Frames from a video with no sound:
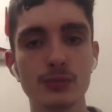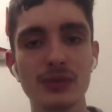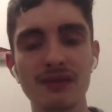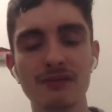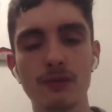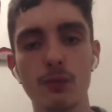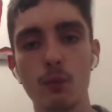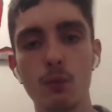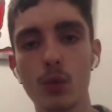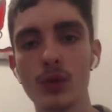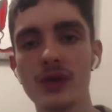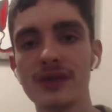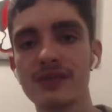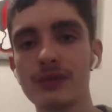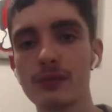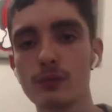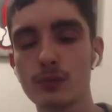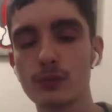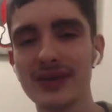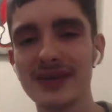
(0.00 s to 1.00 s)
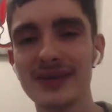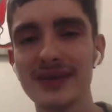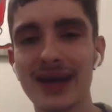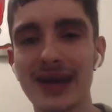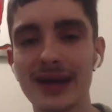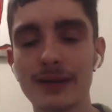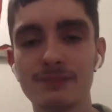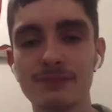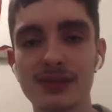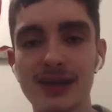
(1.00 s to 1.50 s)
We haven't won in 3
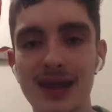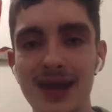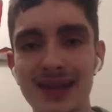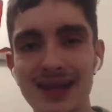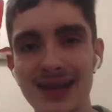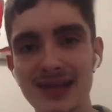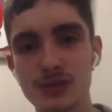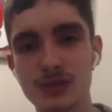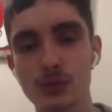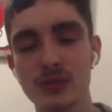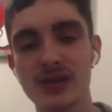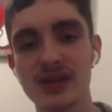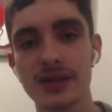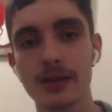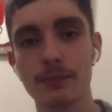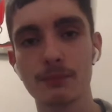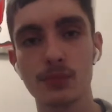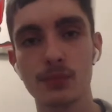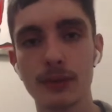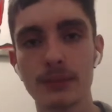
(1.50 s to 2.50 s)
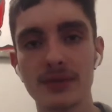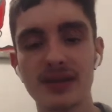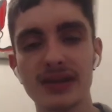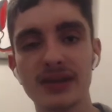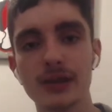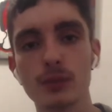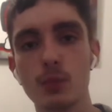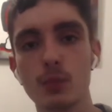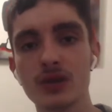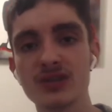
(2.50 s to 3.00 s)
games, and our last win in the Premier
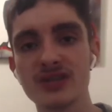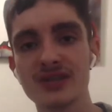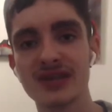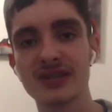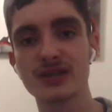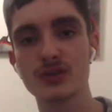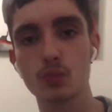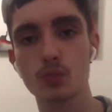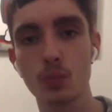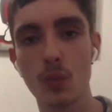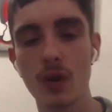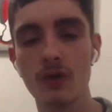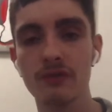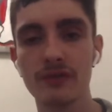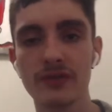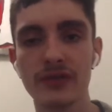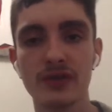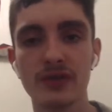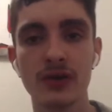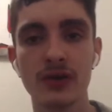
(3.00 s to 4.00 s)
League was against Watford